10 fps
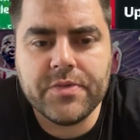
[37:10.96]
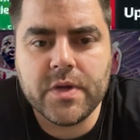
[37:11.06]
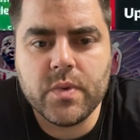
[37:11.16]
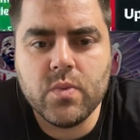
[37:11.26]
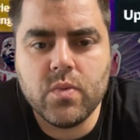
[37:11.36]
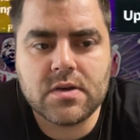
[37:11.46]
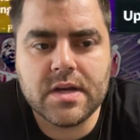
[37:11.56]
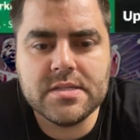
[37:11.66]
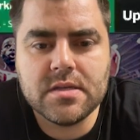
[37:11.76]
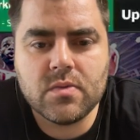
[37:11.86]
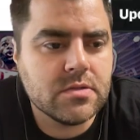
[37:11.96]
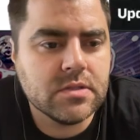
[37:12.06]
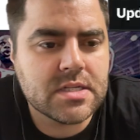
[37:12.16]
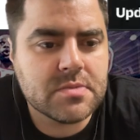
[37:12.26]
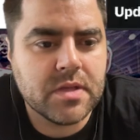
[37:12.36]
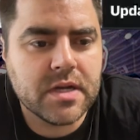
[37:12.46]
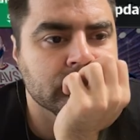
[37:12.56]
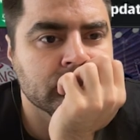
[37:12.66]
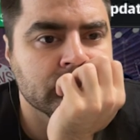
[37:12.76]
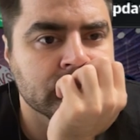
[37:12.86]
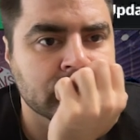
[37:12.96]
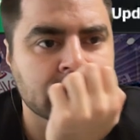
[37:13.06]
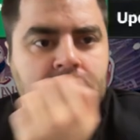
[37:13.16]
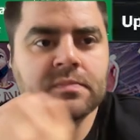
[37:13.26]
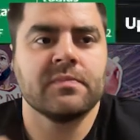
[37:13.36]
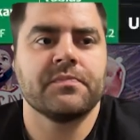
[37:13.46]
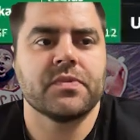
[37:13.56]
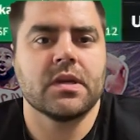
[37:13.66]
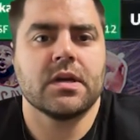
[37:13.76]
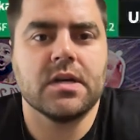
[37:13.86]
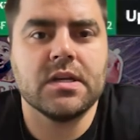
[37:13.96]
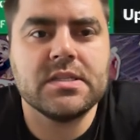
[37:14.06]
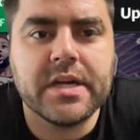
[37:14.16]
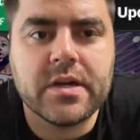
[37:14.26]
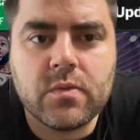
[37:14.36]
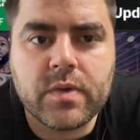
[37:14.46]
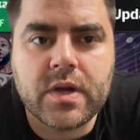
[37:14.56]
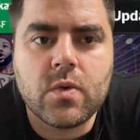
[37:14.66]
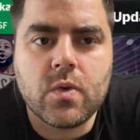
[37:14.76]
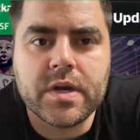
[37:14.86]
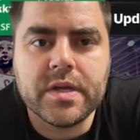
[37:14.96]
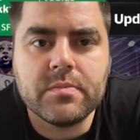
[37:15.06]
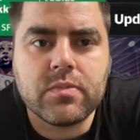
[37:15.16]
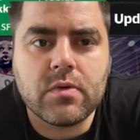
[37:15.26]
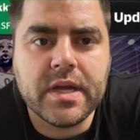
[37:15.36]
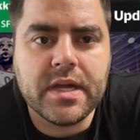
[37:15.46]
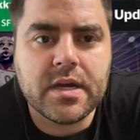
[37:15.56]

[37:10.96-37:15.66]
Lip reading: think we want crazy that we're 2 less players. Going to take a recording break.